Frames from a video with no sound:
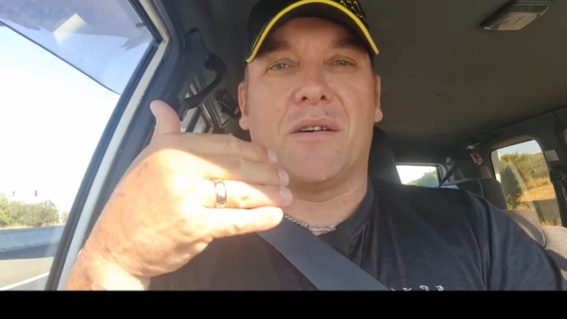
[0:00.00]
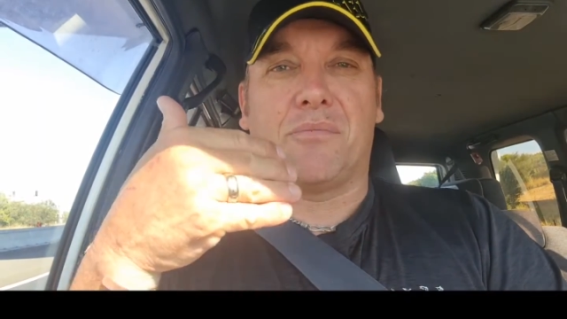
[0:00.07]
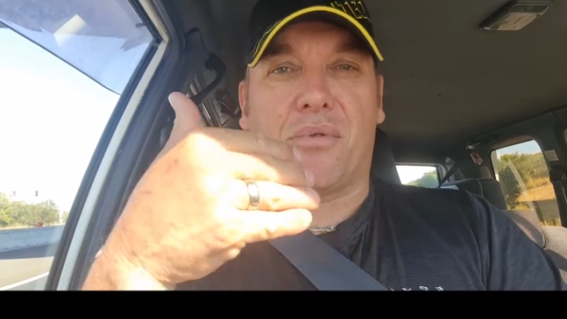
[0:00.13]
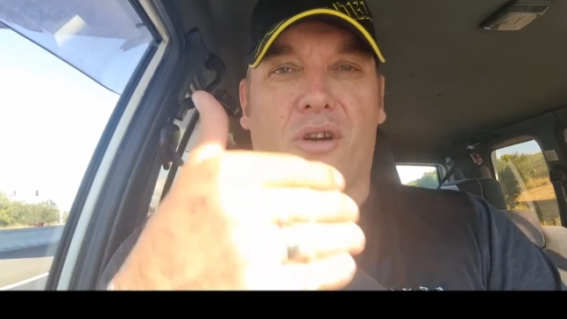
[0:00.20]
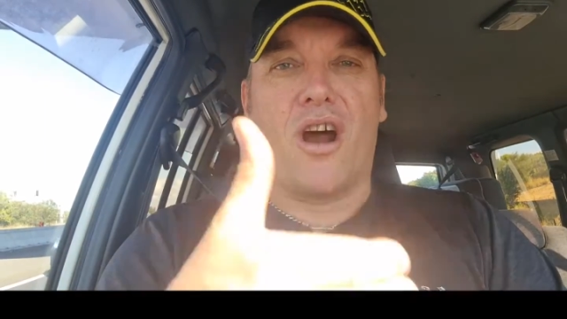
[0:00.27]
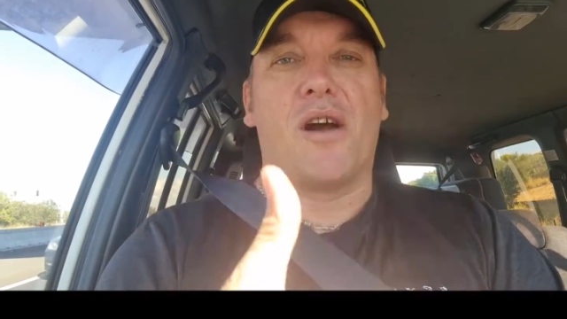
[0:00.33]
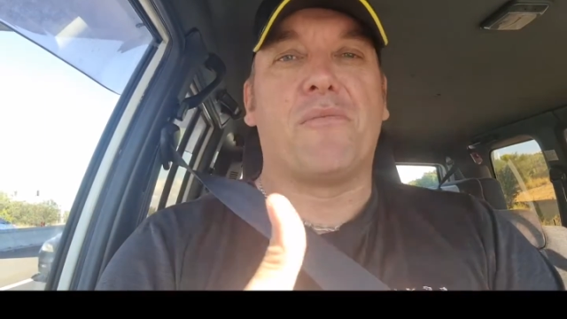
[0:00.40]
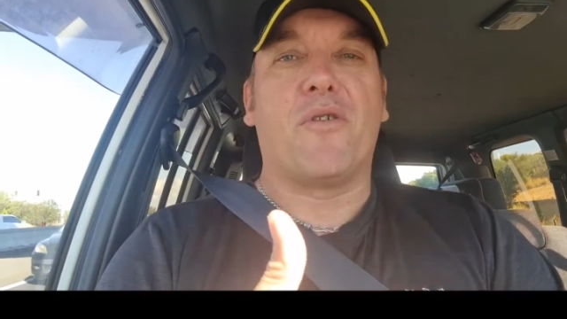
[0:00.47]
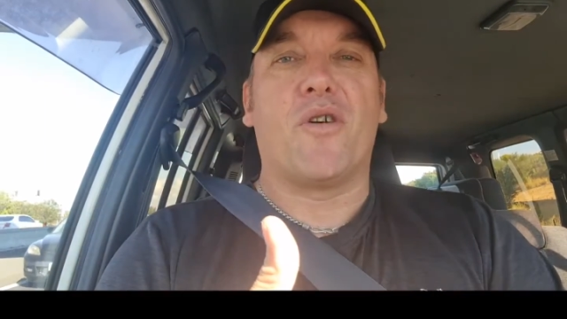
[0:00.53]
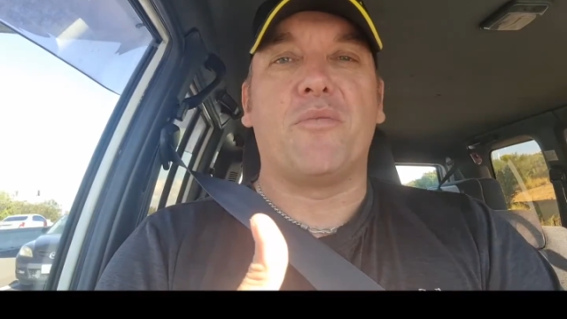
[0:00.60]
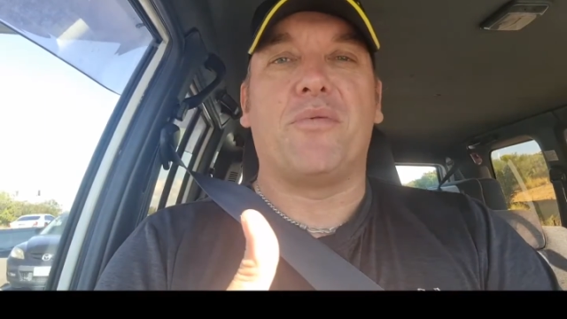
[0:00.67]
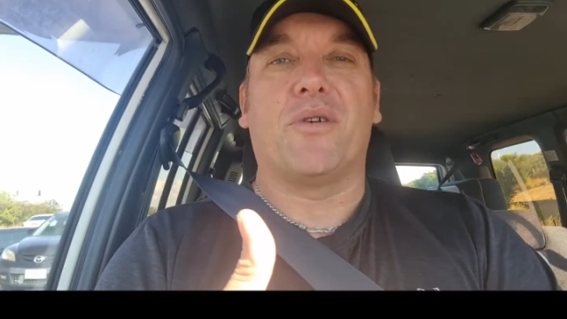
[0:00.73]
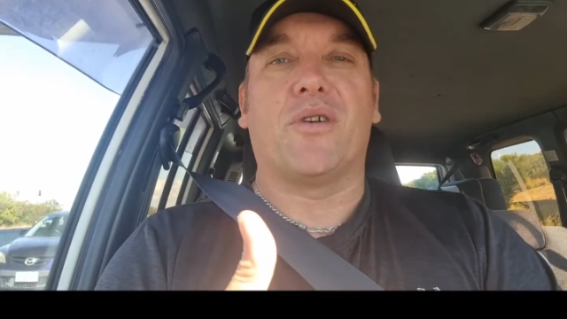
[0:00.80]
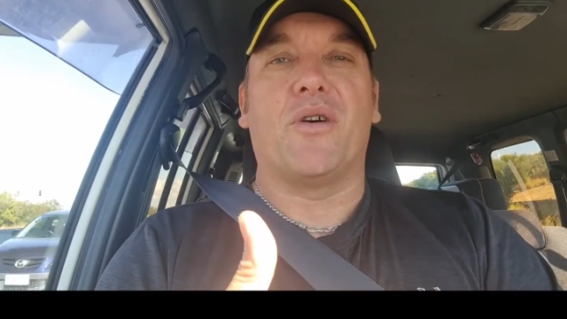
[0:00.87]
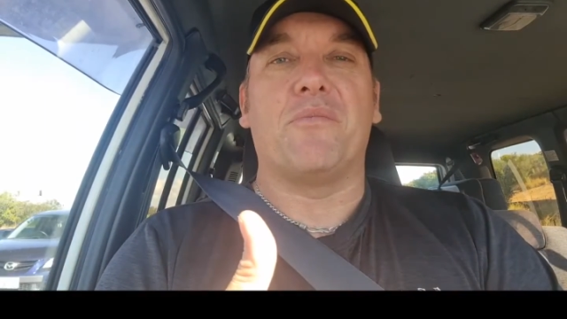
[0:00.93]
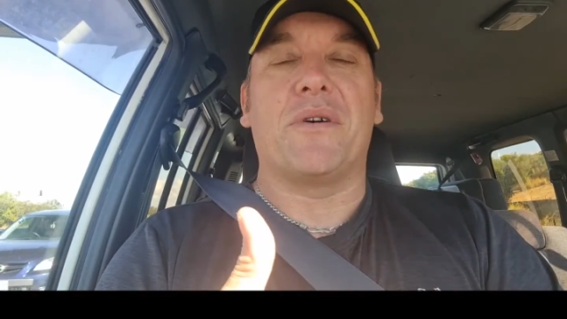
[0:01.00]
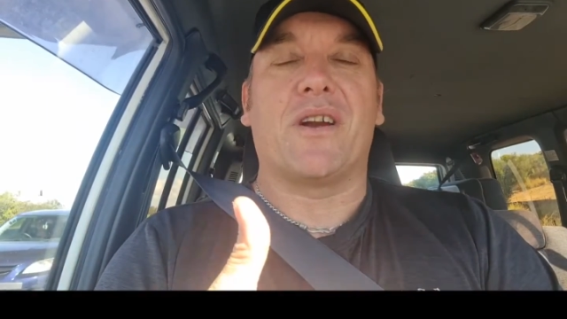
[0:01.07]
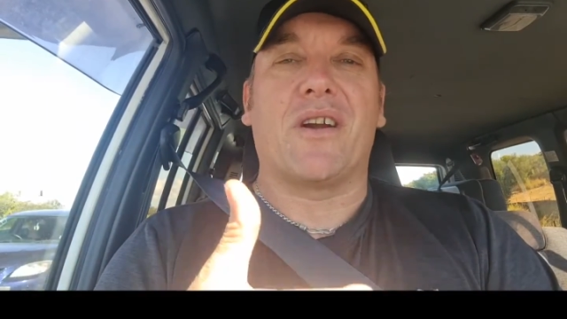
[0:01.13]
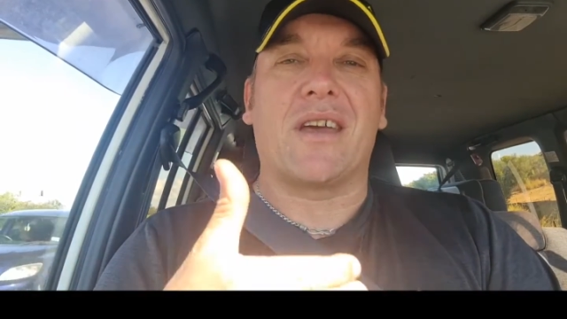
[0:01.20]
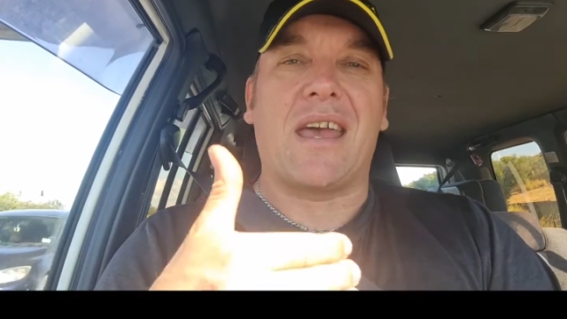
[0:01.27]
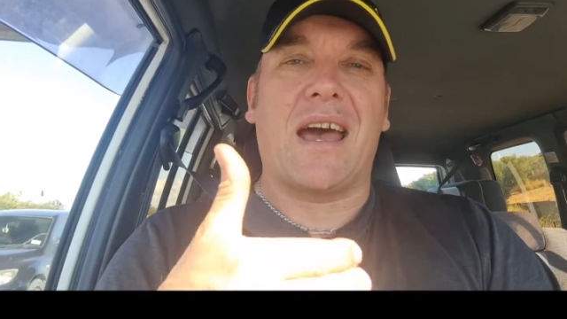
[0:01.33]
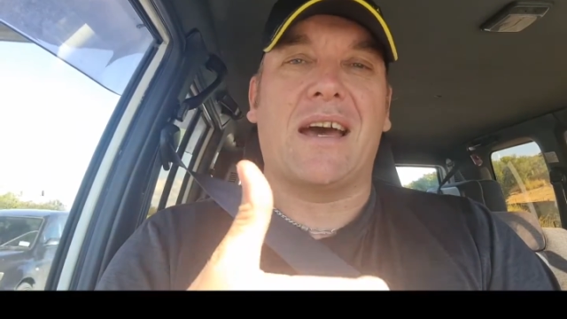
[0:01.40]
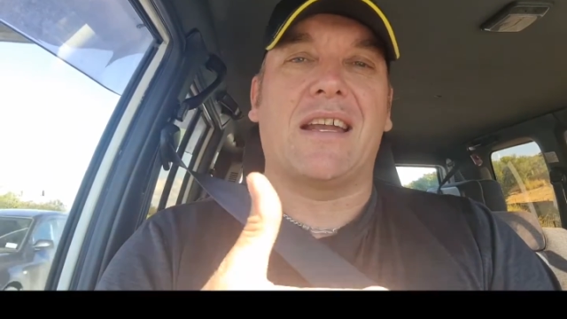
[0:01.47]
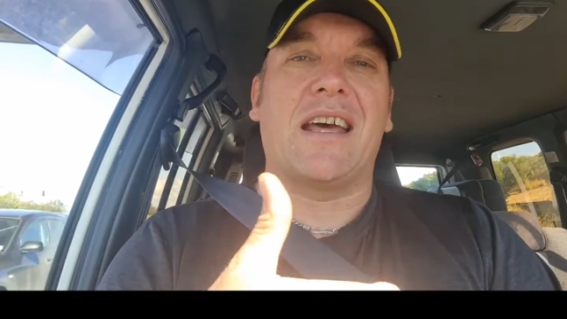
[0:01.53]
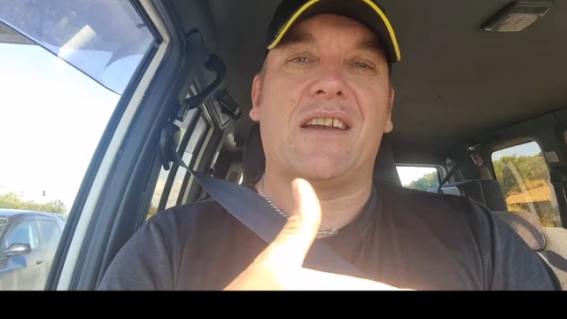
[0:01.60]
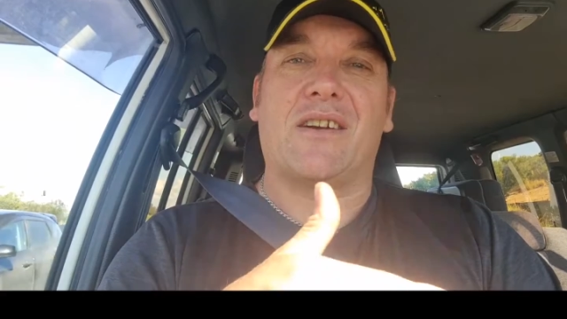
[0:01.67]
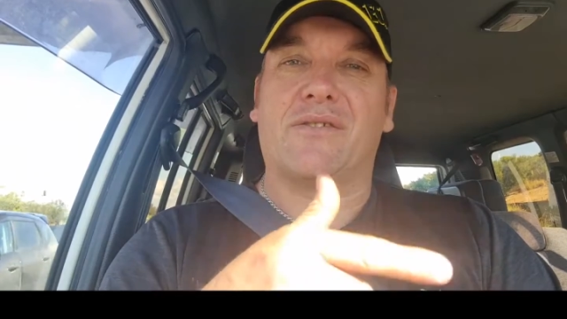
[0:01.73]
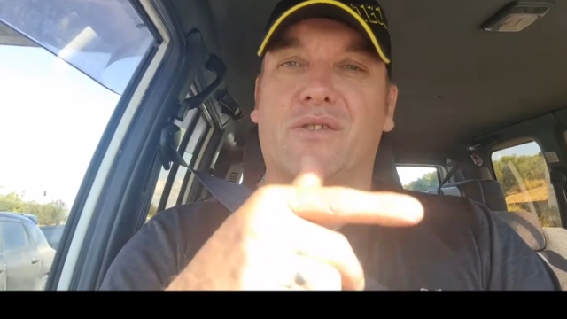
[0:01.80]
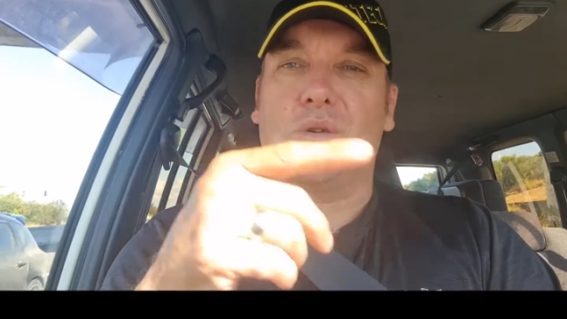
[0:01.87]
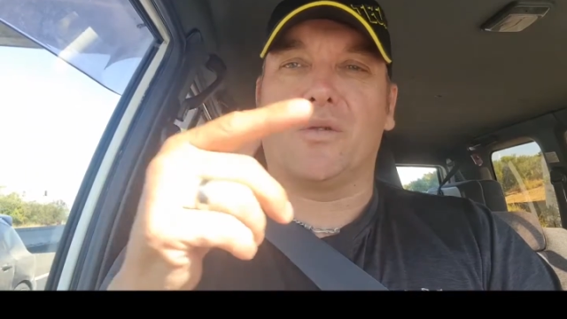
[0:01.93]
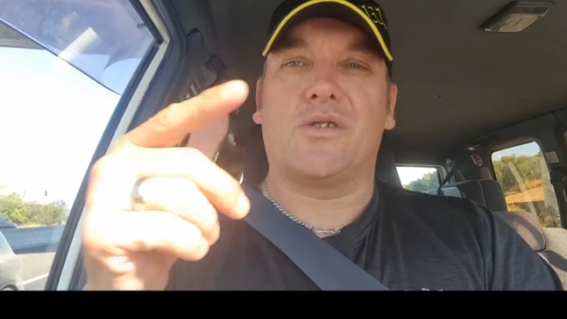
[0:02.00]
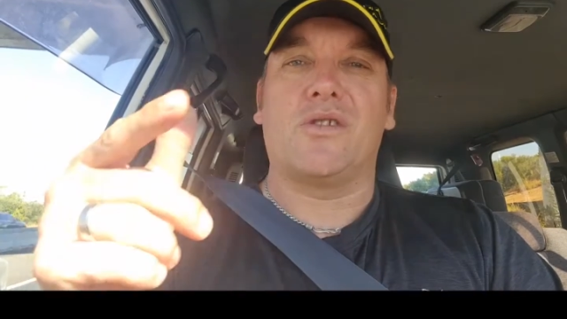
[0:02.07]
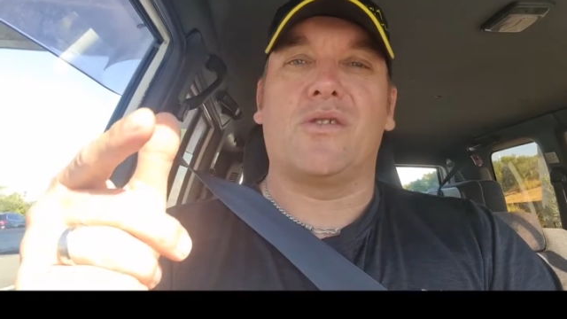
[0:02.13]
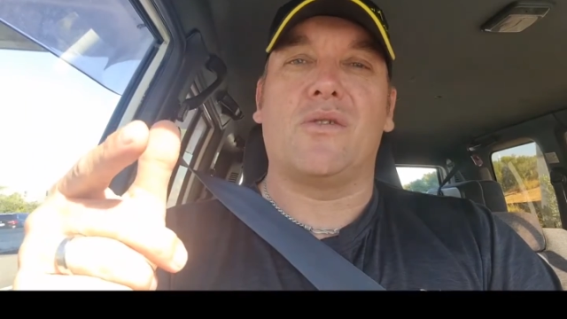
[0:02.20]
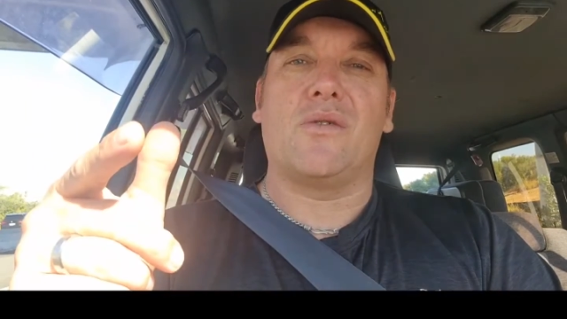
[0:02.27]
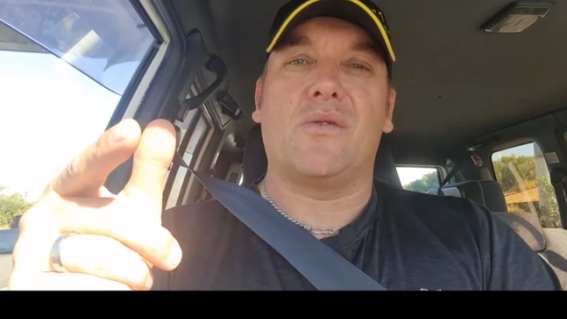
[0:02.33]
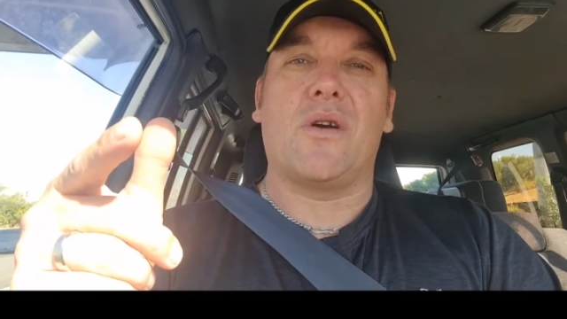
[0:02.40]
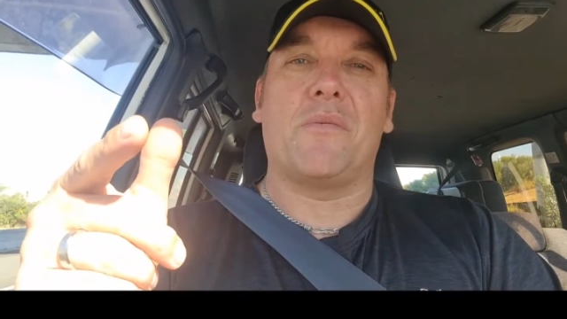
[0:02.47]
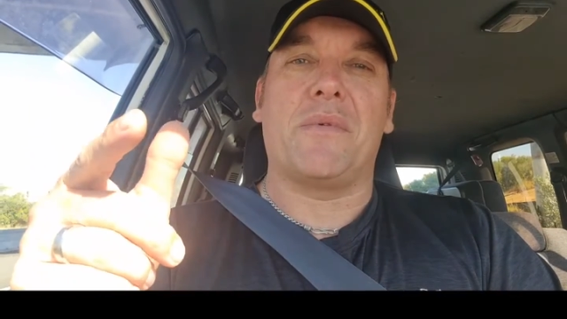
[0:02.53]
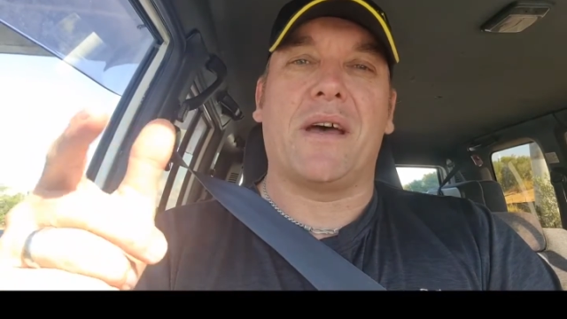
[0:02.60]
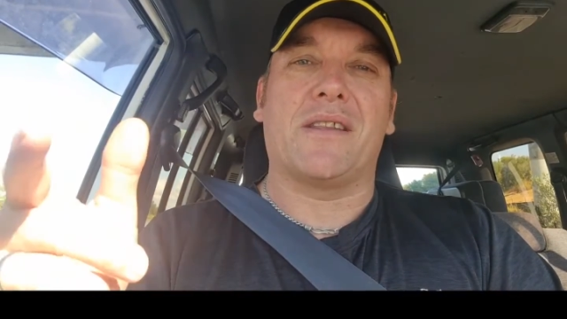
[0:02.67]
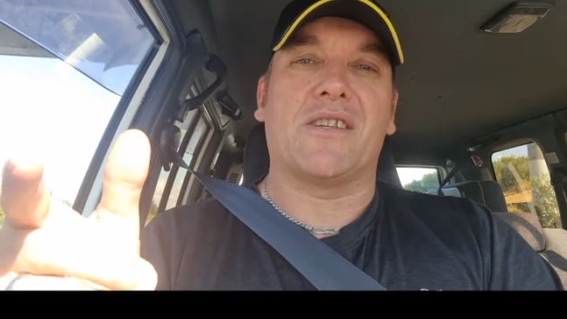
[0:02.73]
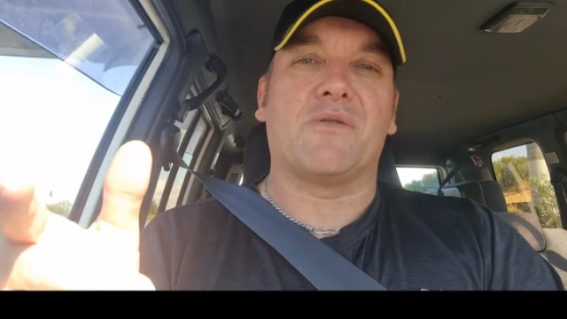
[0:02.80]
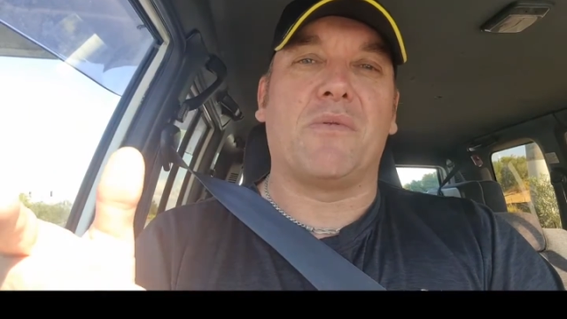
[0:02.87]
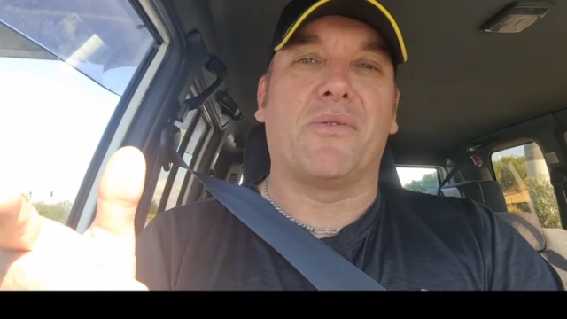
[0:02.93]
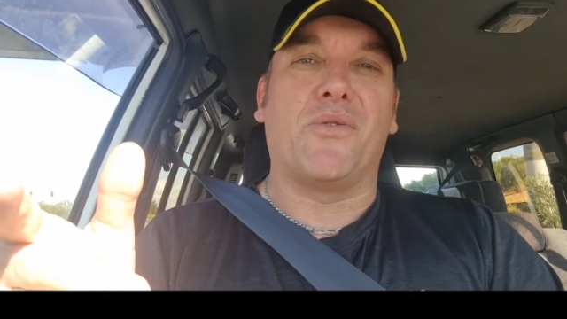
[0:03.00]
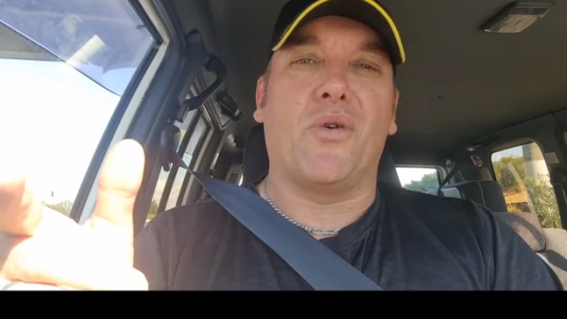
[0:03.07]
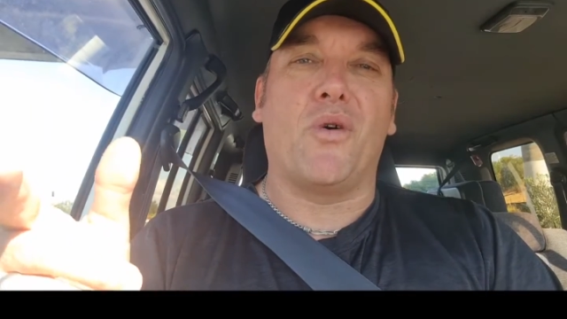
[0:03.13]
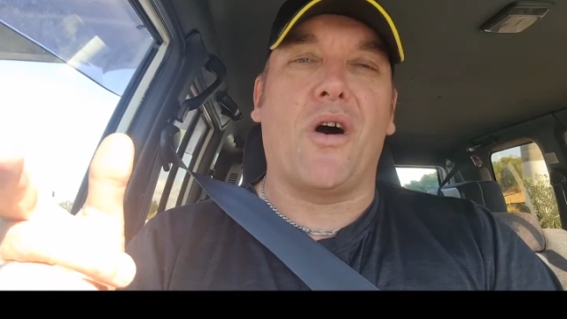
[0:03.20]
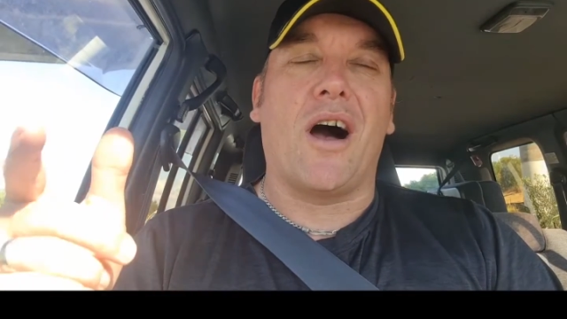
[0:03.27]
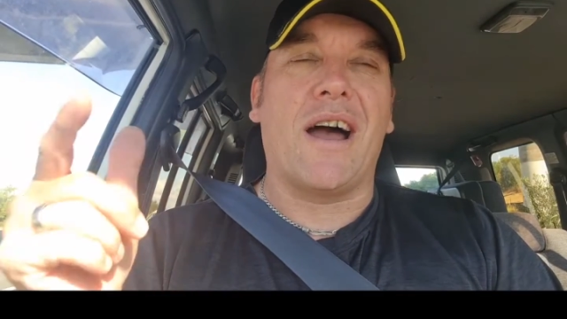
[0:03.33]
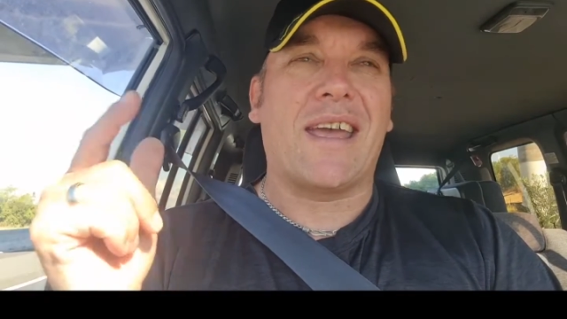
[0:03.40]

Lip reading: the primer I put on, but I can't, and I've talked to you about this before,